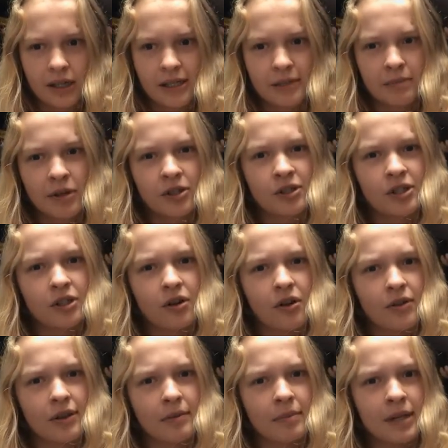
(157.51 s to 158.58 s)
especially
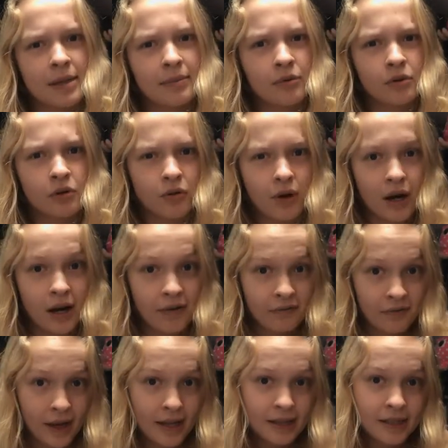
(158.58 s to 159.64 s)
on the people who are
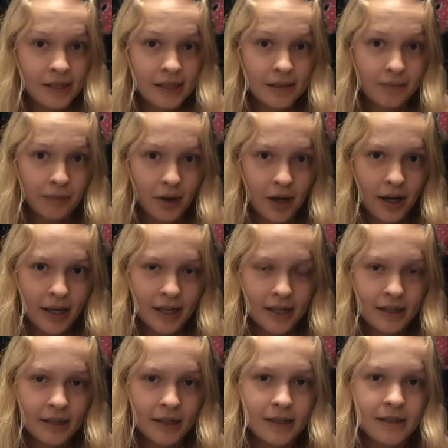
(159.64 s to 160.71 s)
affected
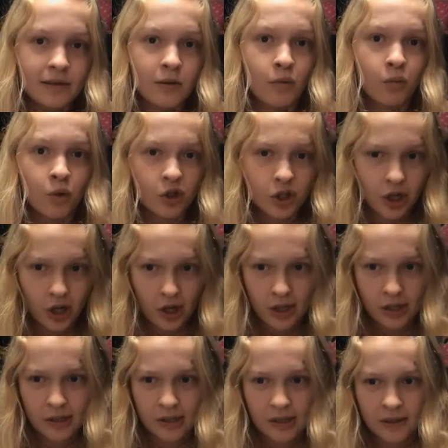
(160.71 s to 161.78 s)
by this wood
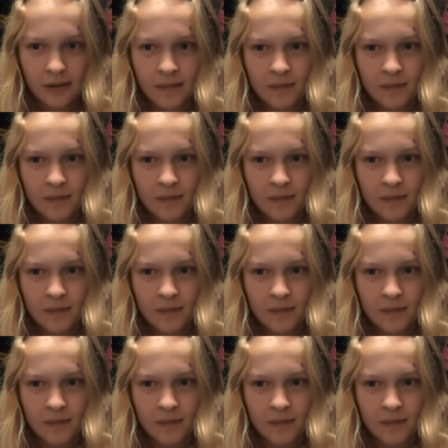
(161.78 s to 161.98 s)
curse,